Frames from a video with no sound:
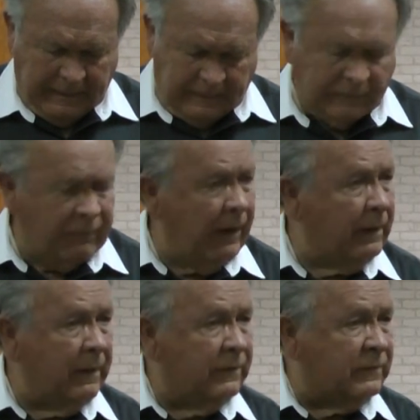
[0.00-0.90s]
This is a
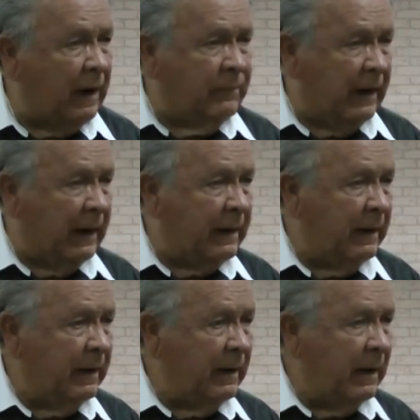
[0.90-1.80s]
very good subject,
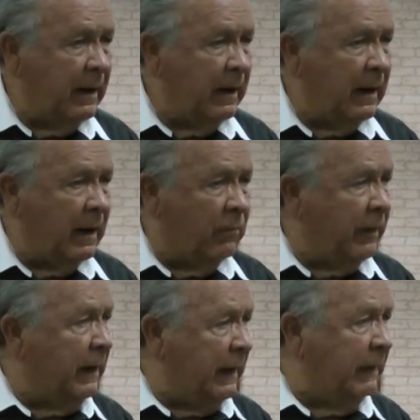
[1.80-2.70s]
and
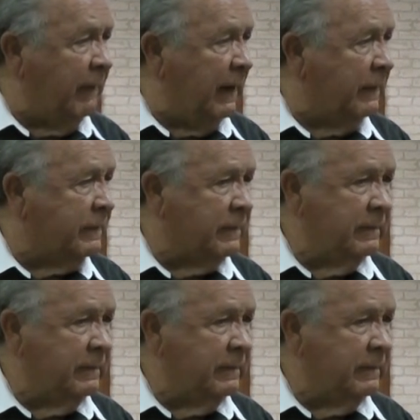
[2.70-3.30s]
we need this.